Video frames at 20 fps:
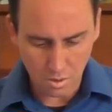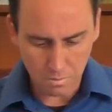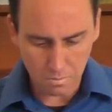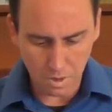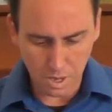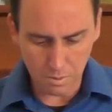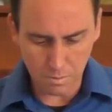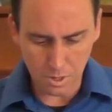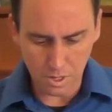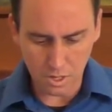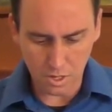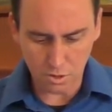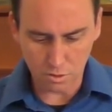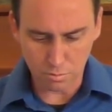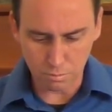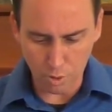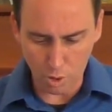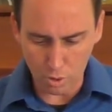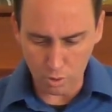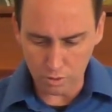maybe his
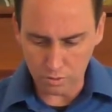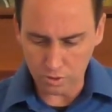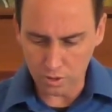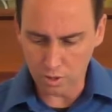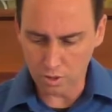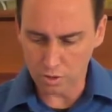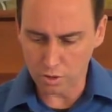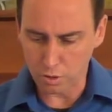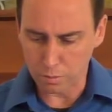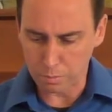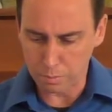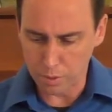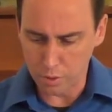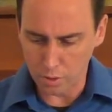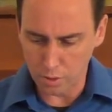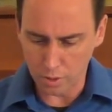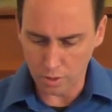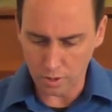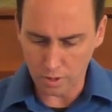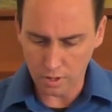motives here, they're
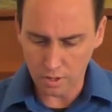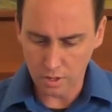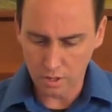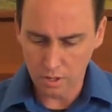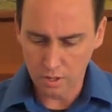pure.